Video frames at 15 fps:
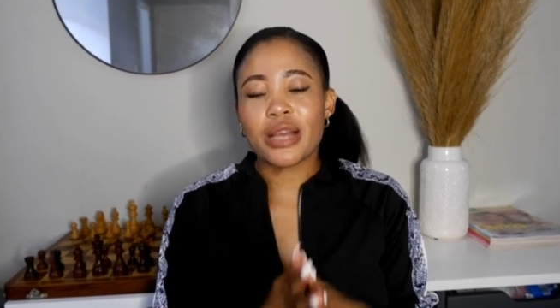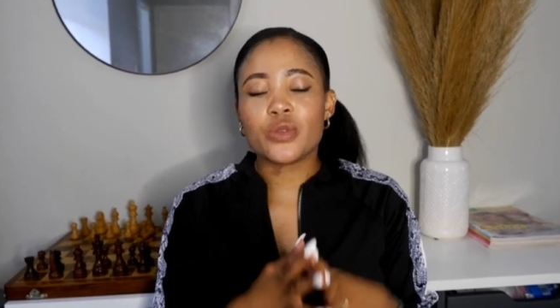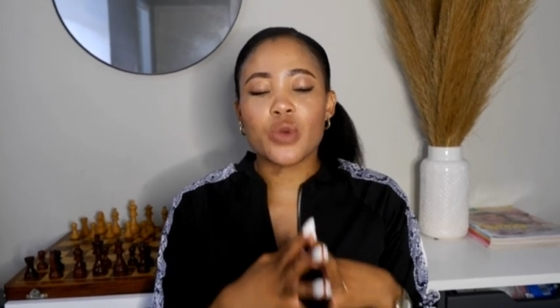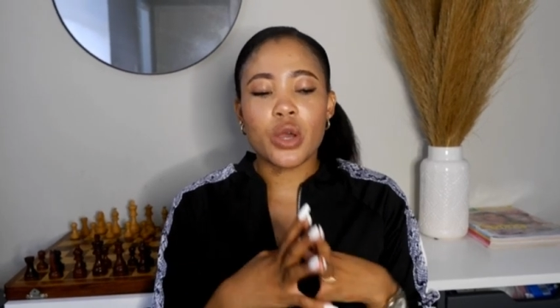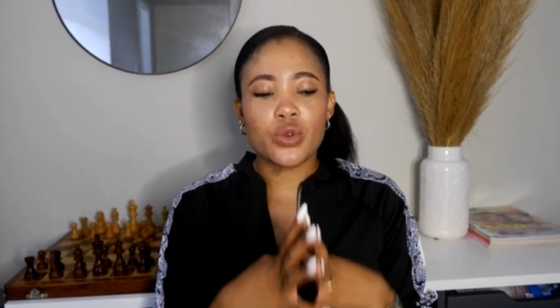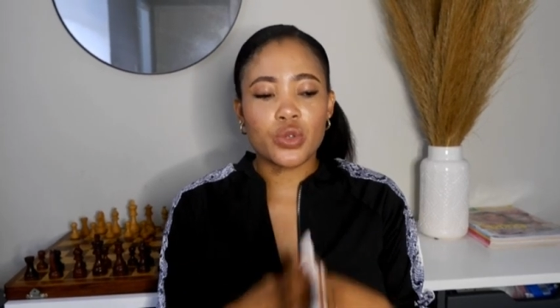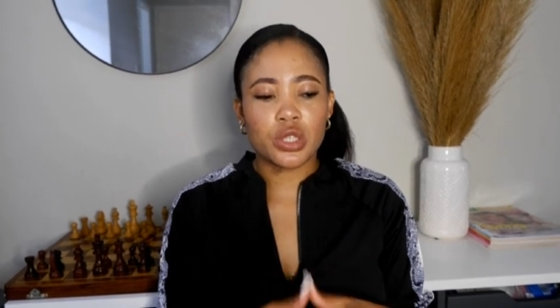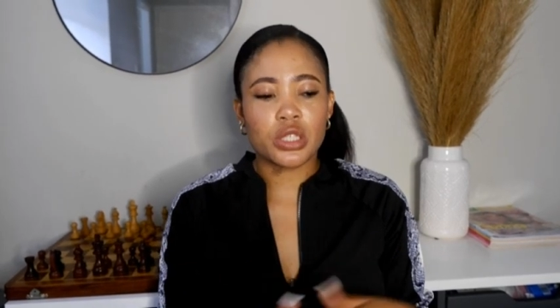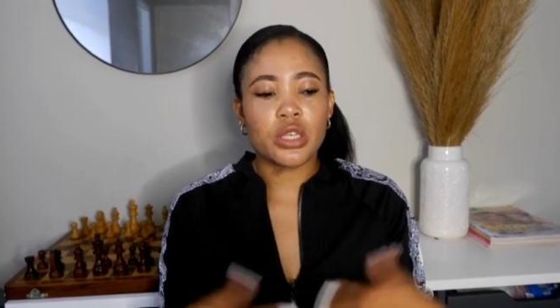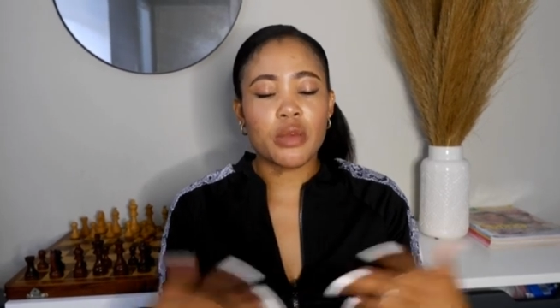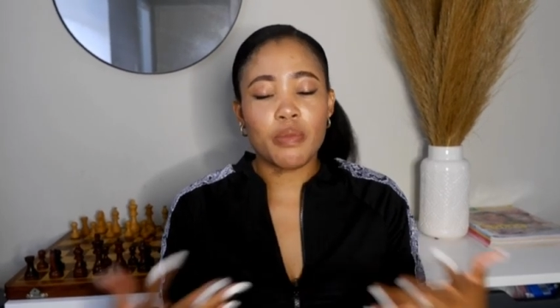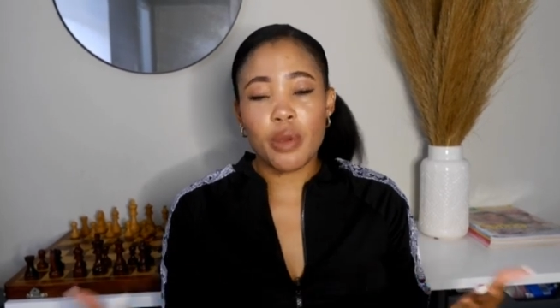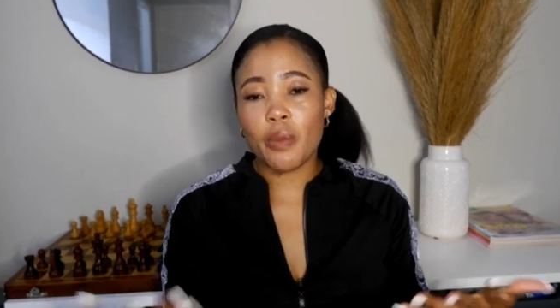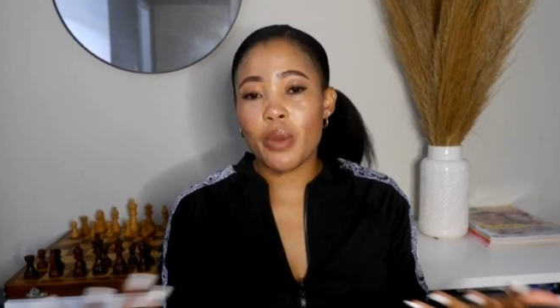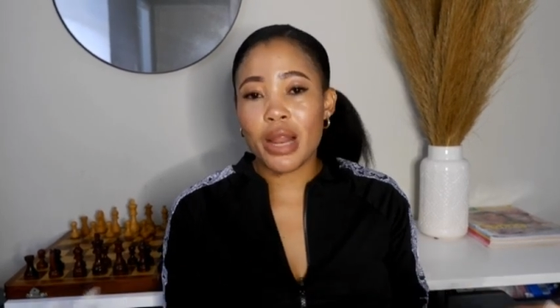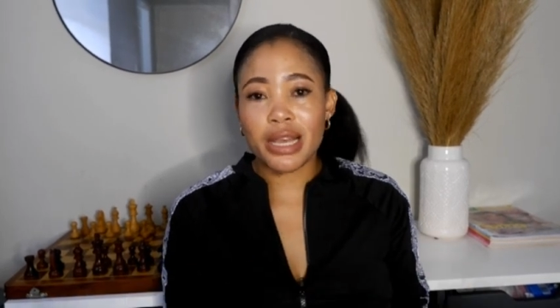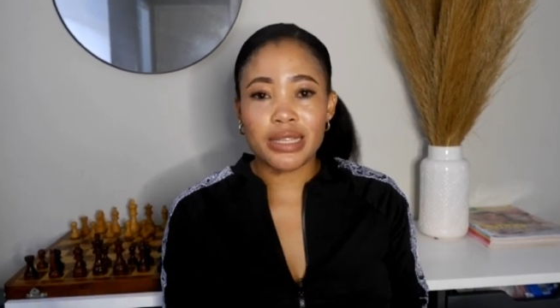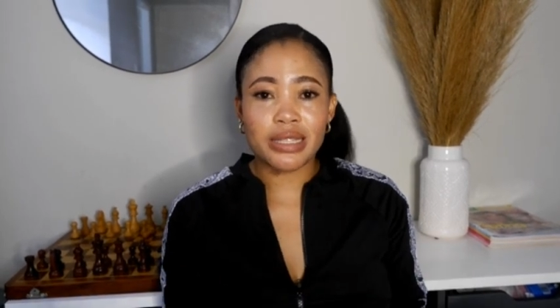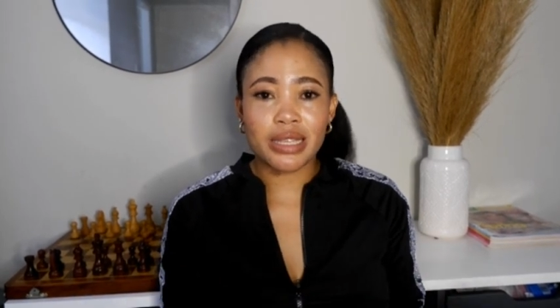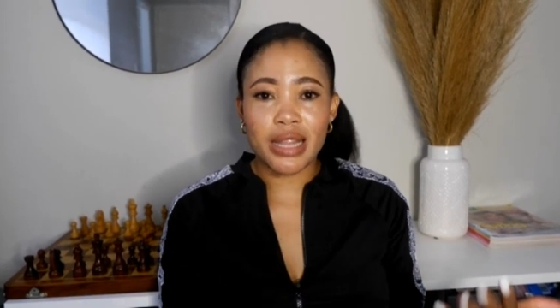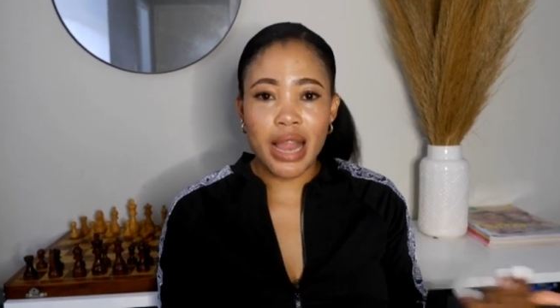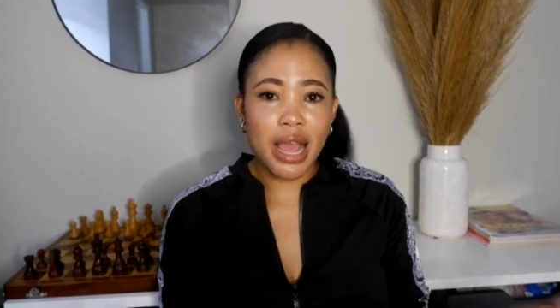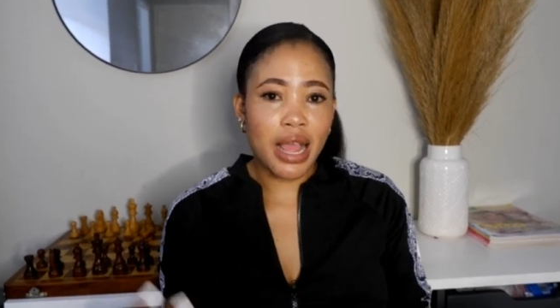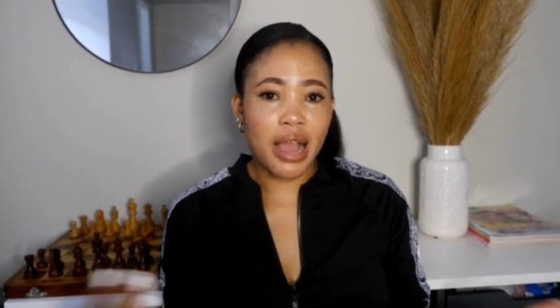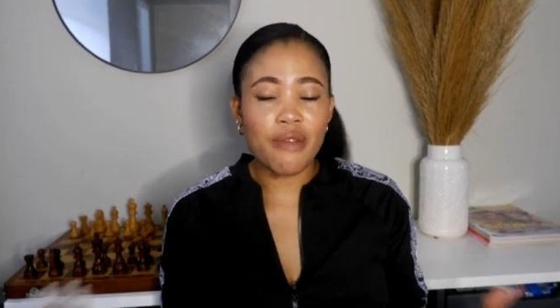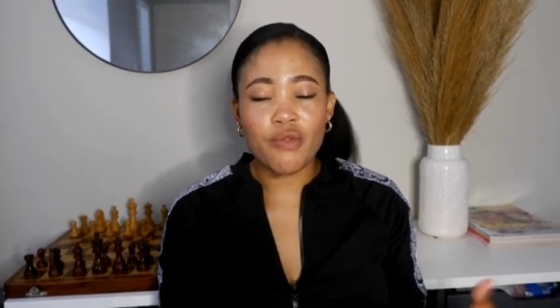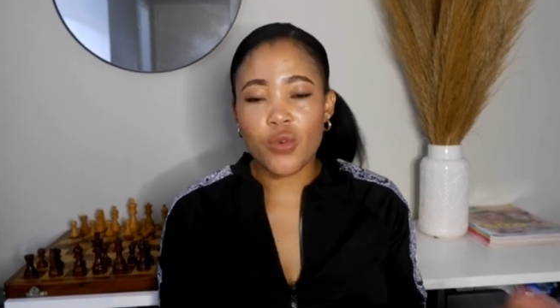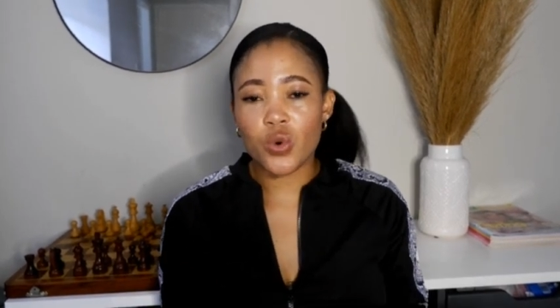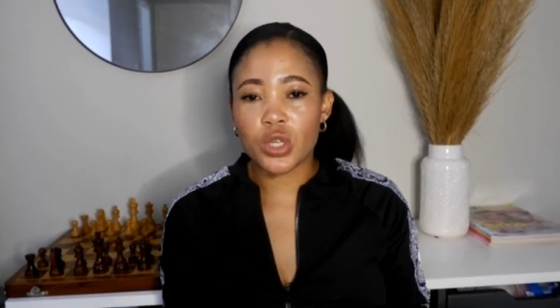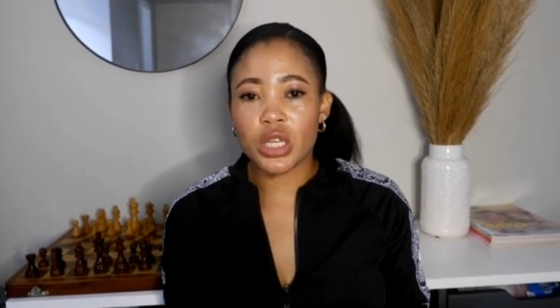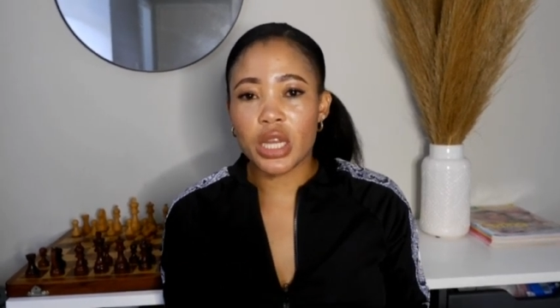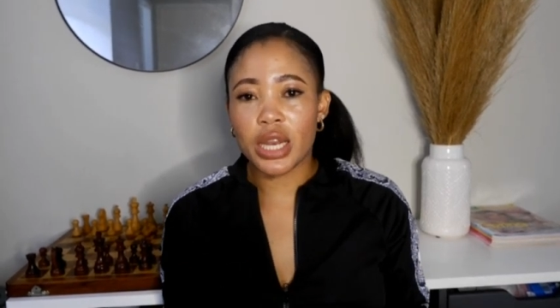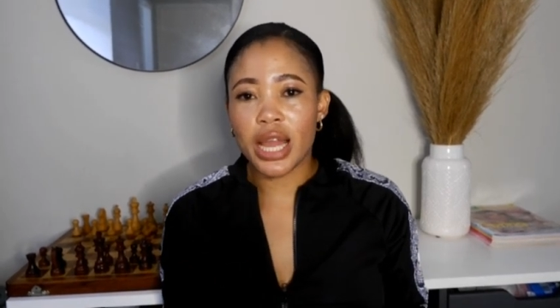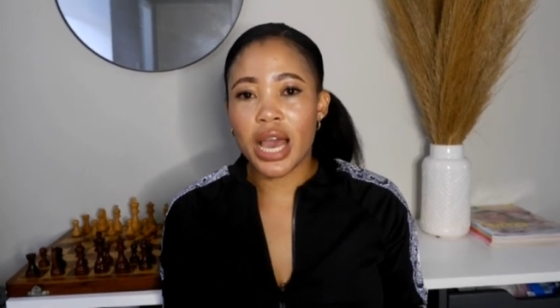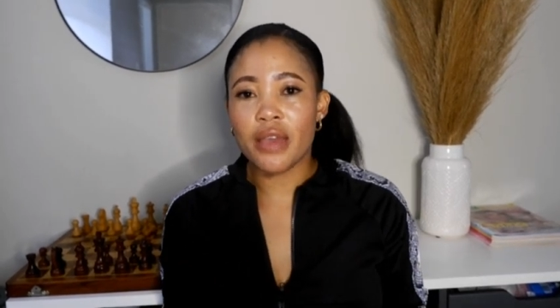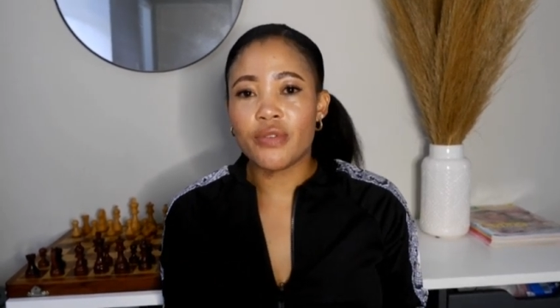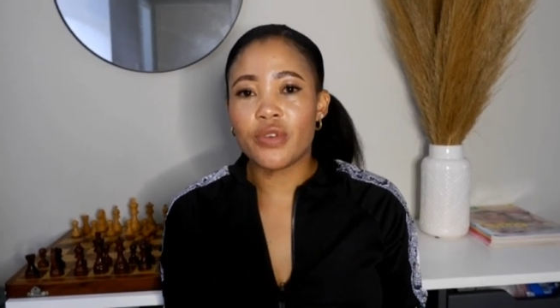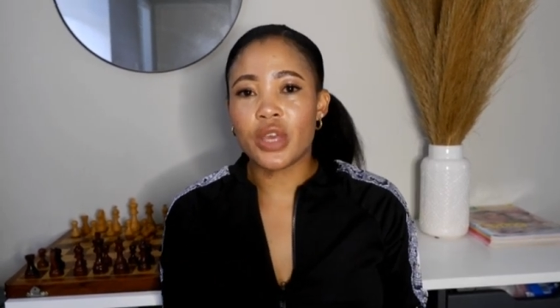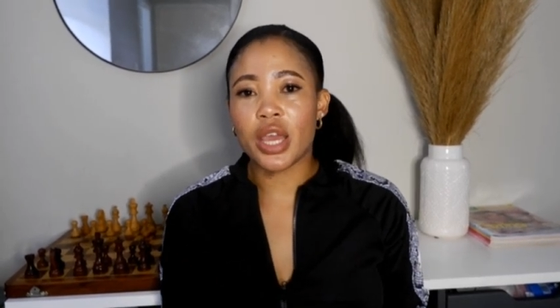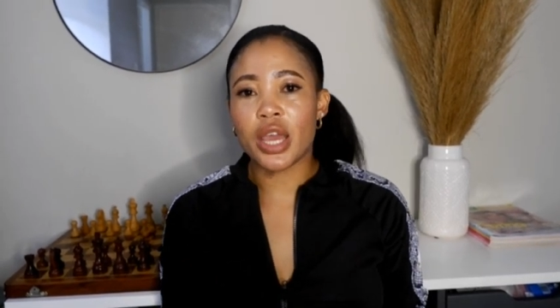That's why you see people are still like affording life